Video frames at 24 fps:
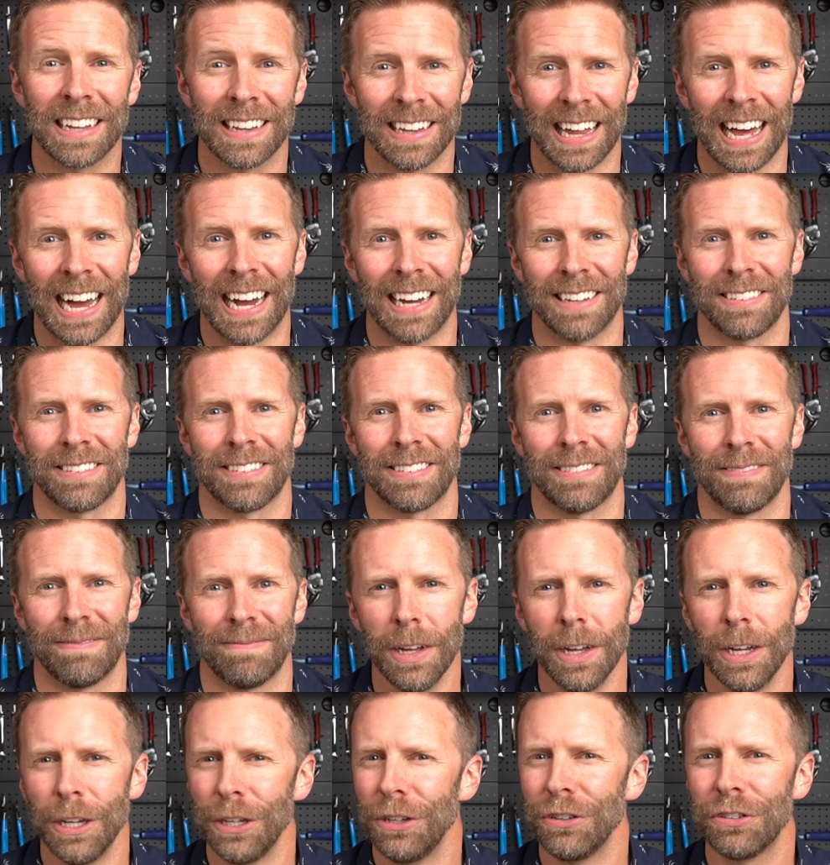class.
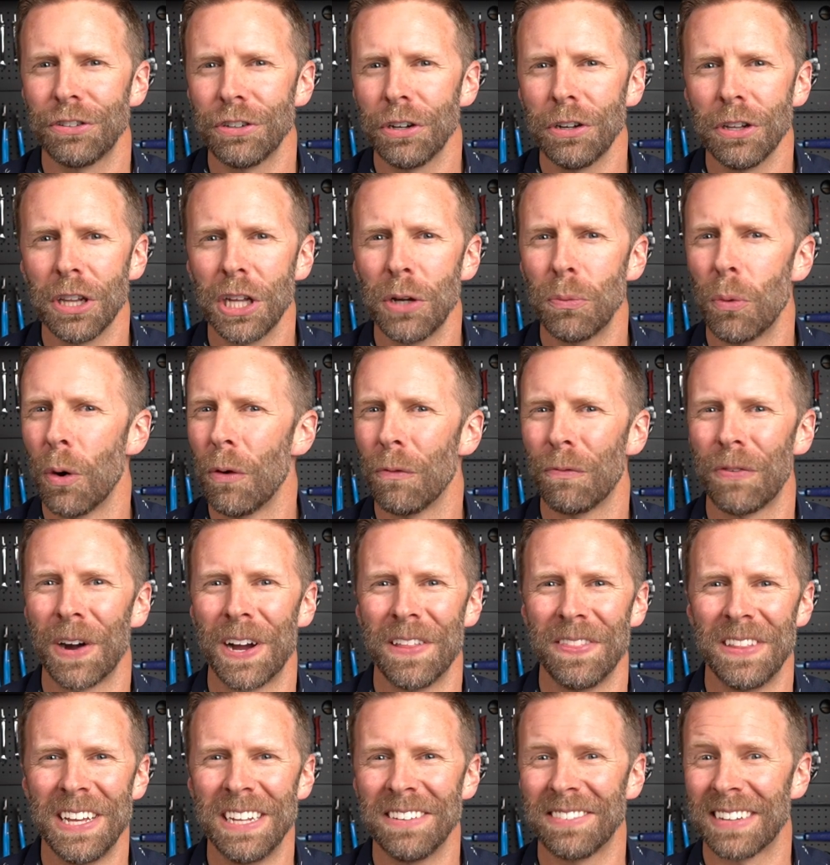You certainly won't
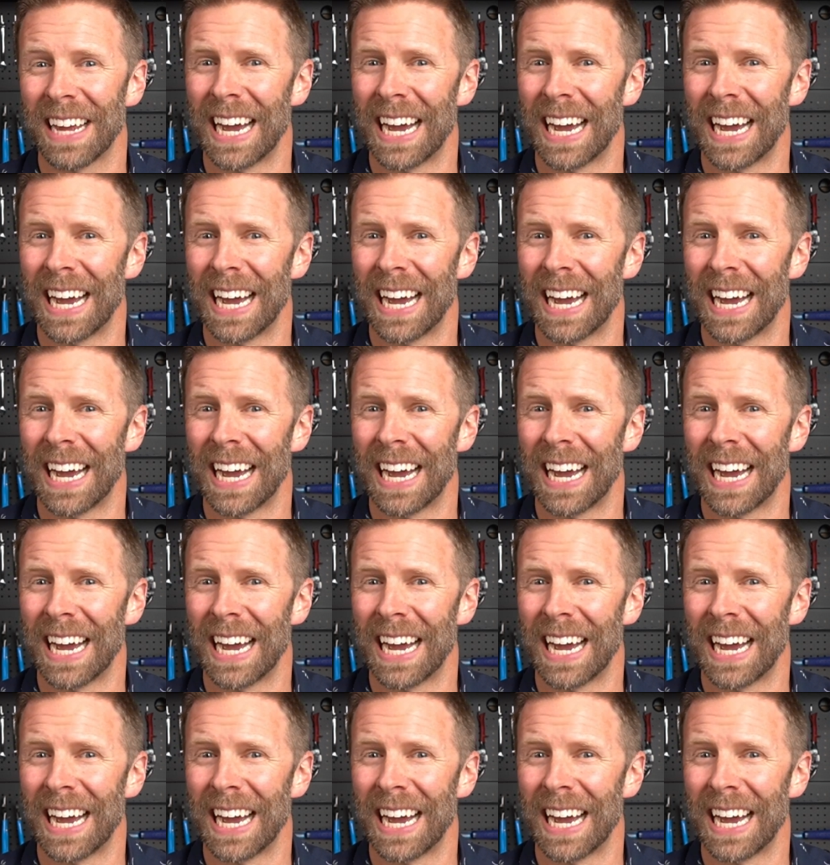find these